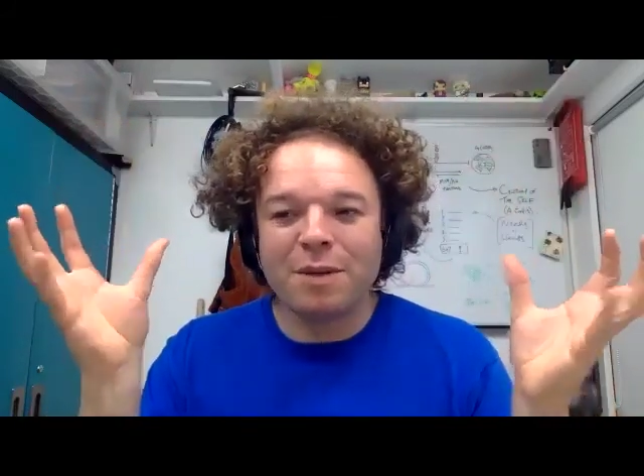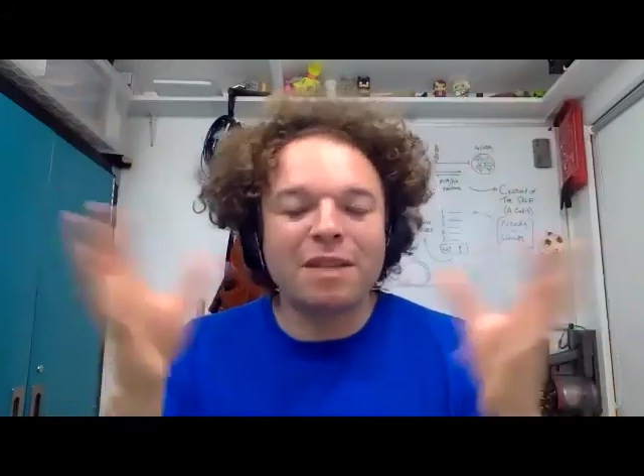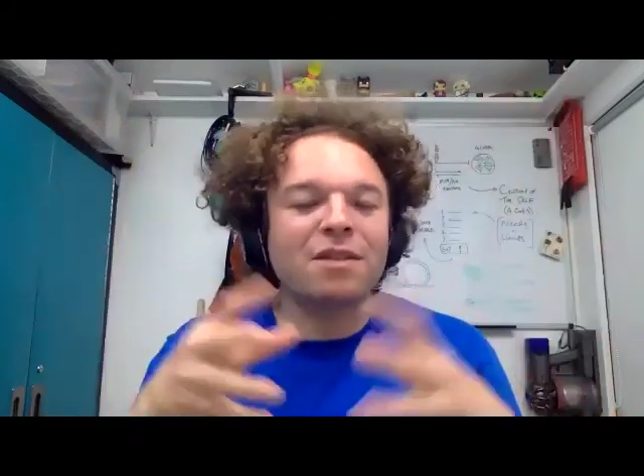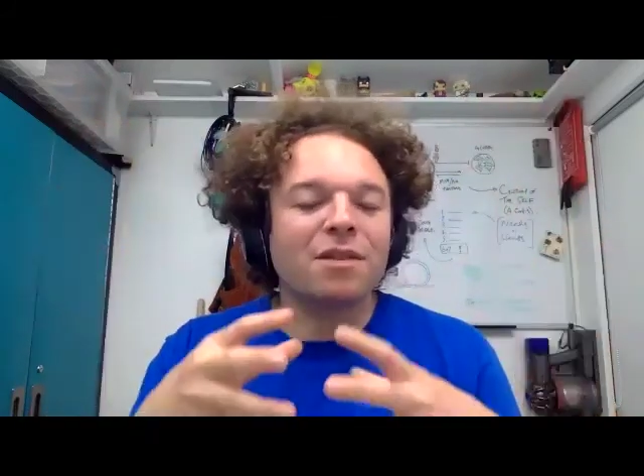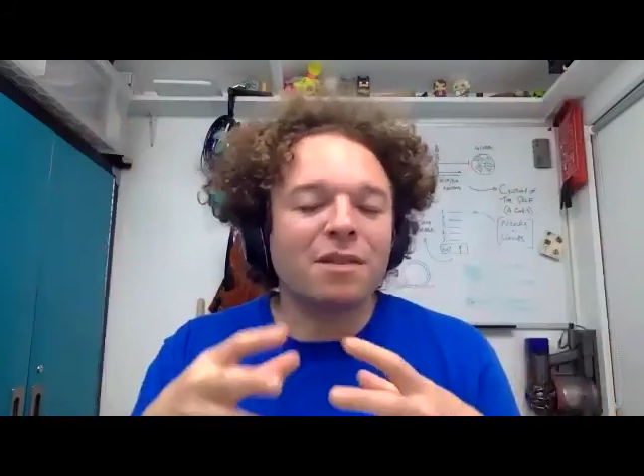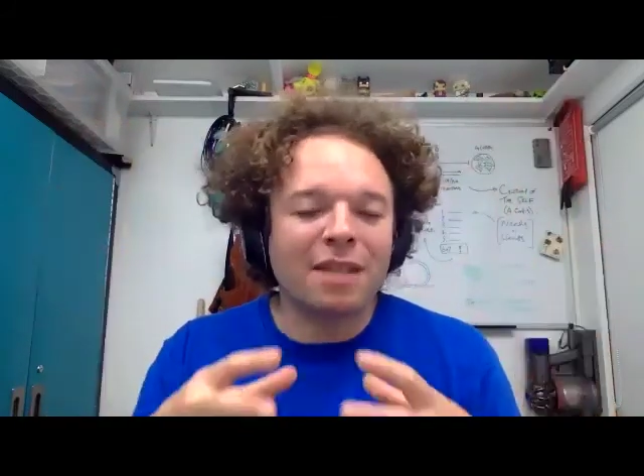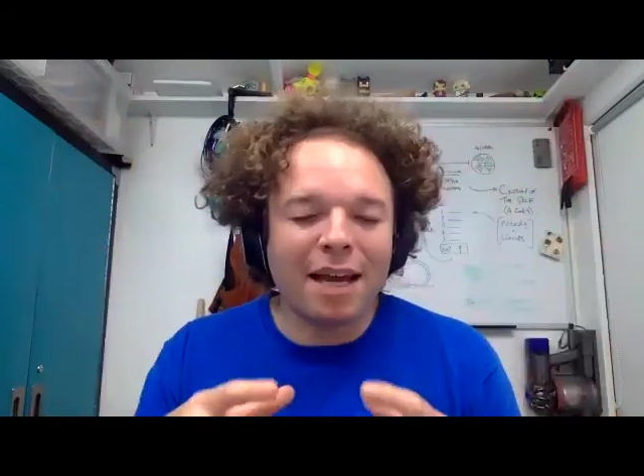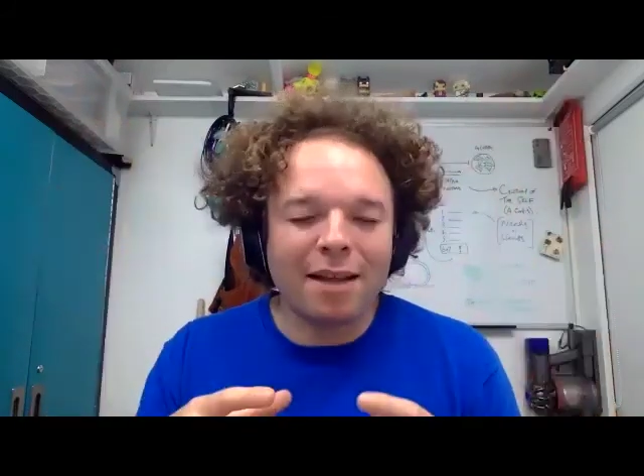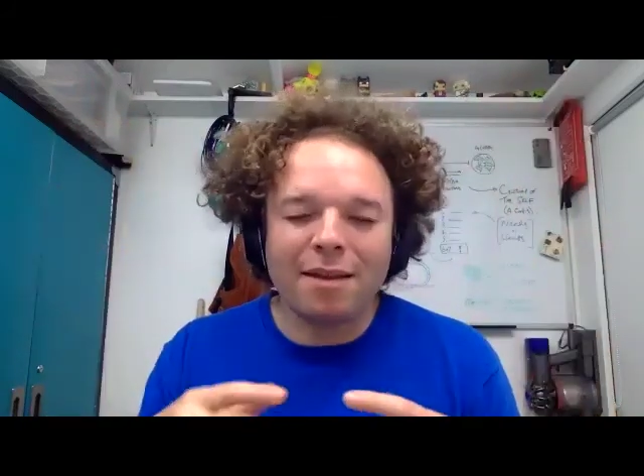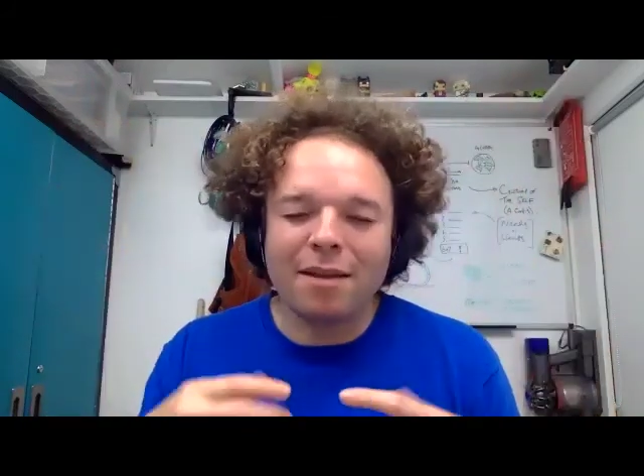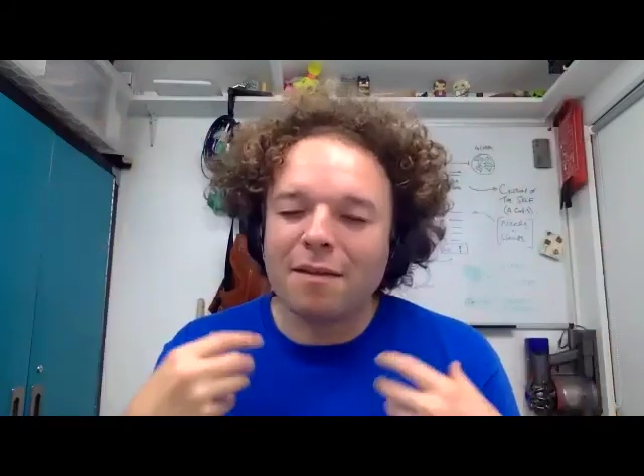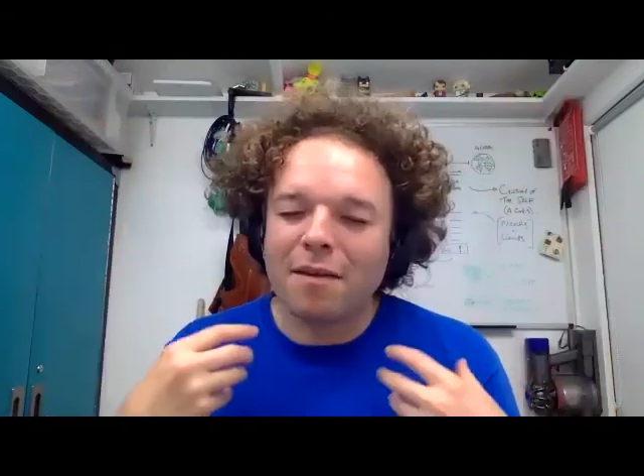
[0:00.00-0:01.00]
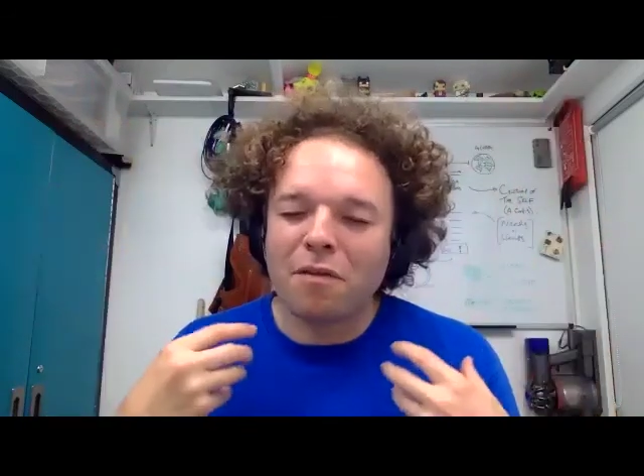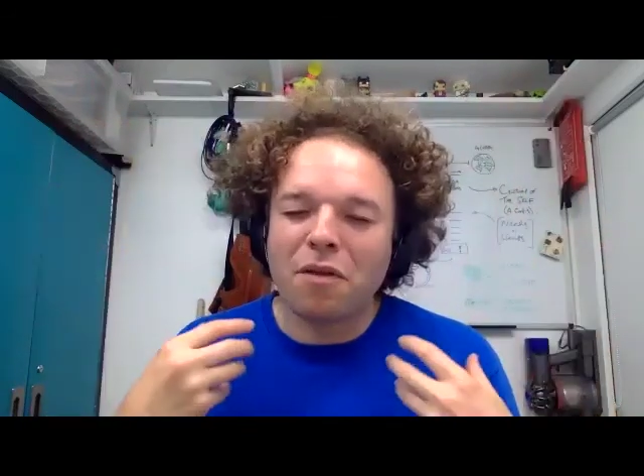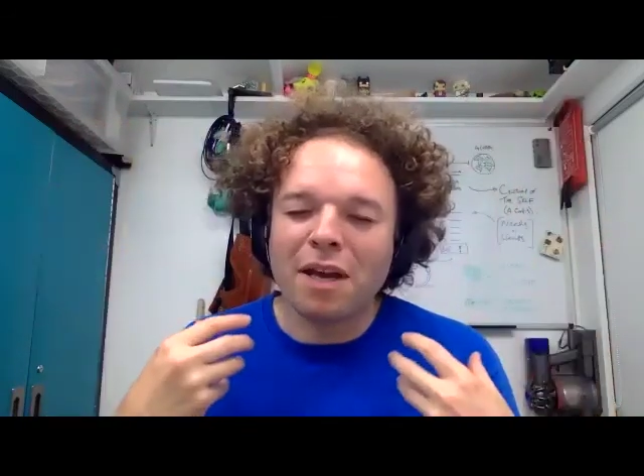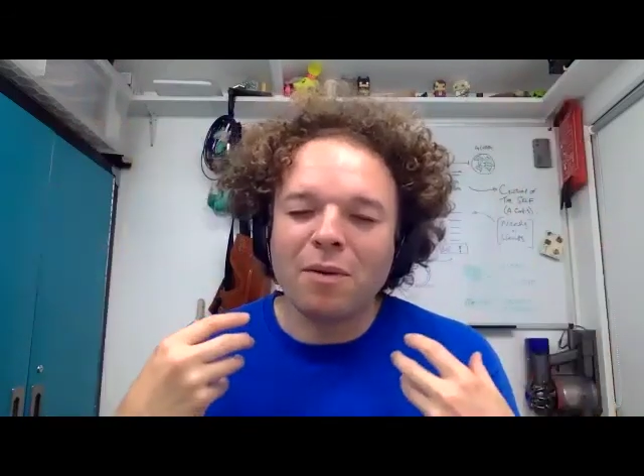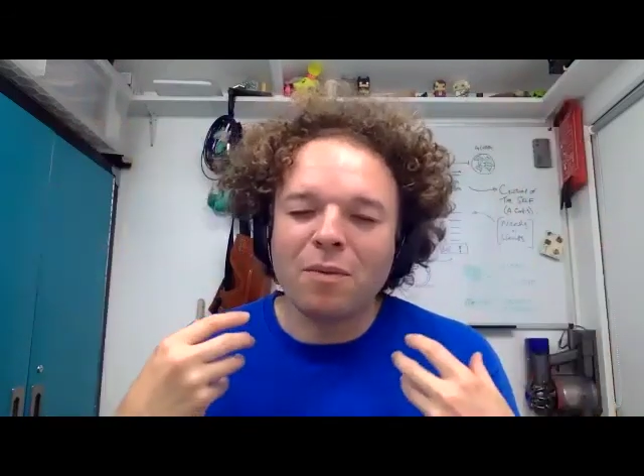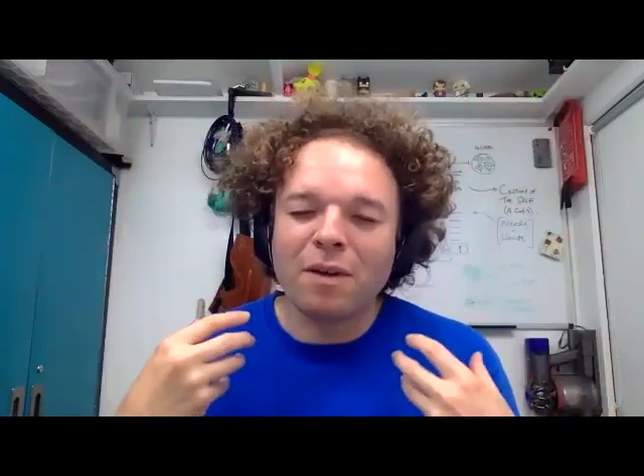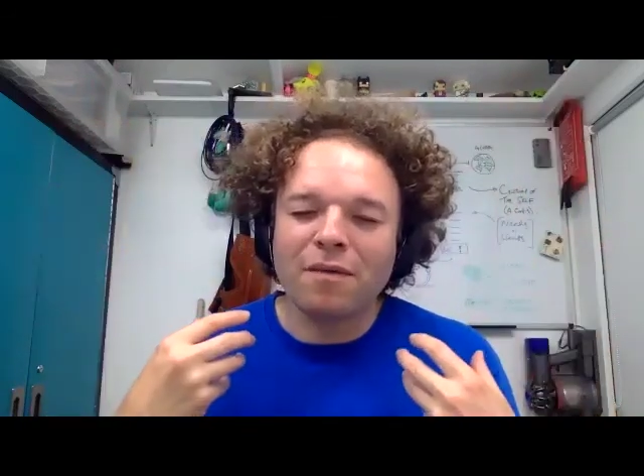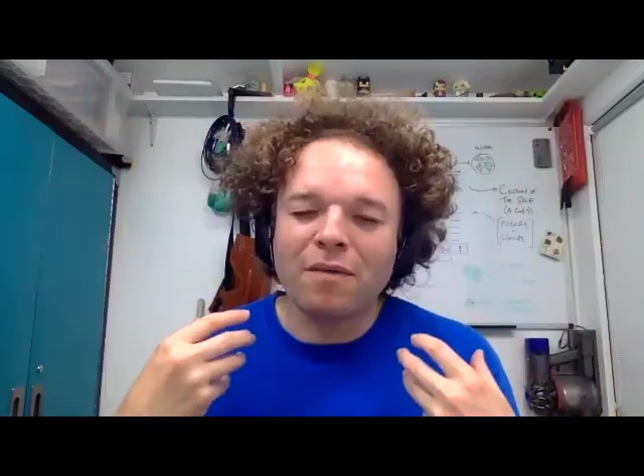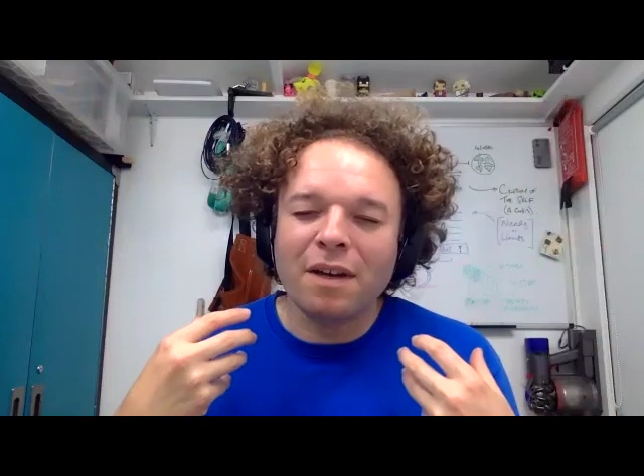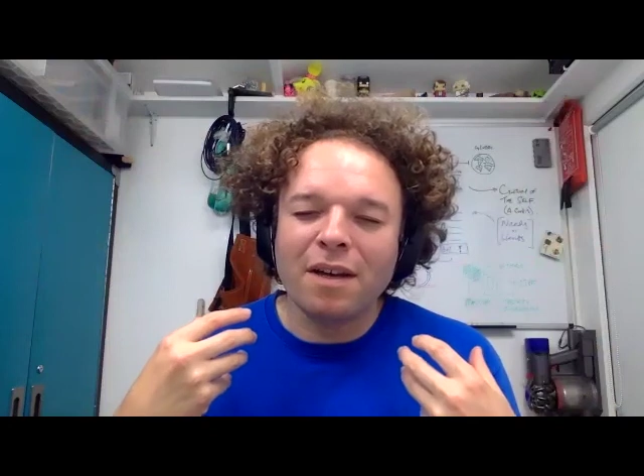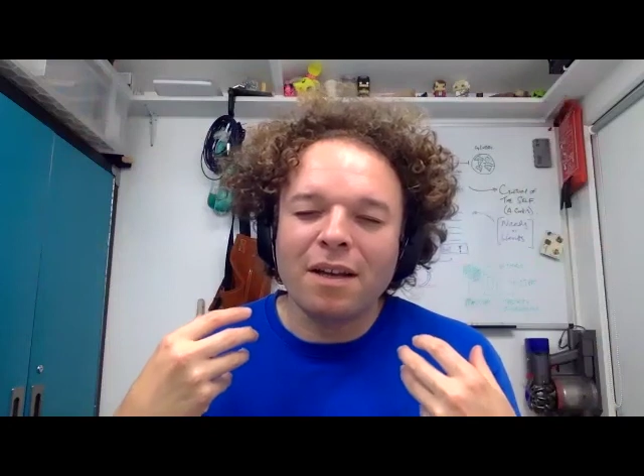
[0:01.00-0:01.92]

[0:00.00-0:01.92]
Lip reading: But as you said, the thing with